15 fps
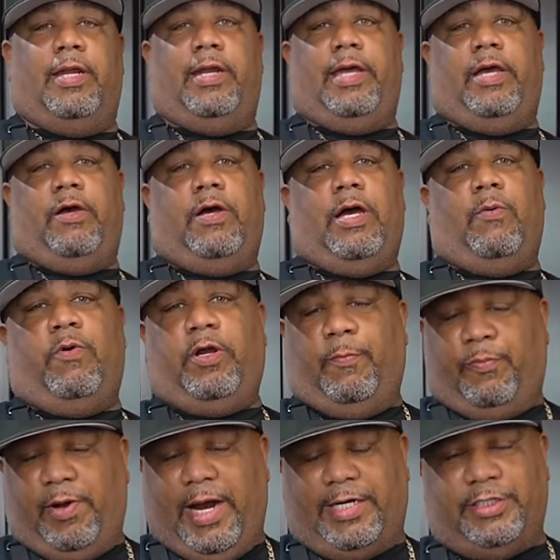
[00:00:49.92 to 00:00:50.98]
Now I wanna
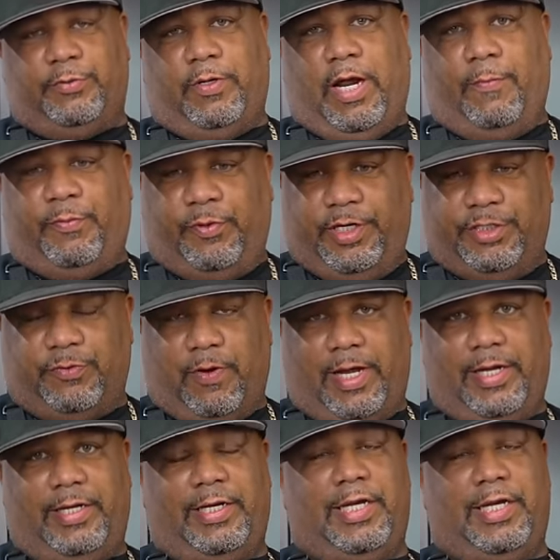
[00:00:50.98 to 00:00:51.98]
practice what I preach, right?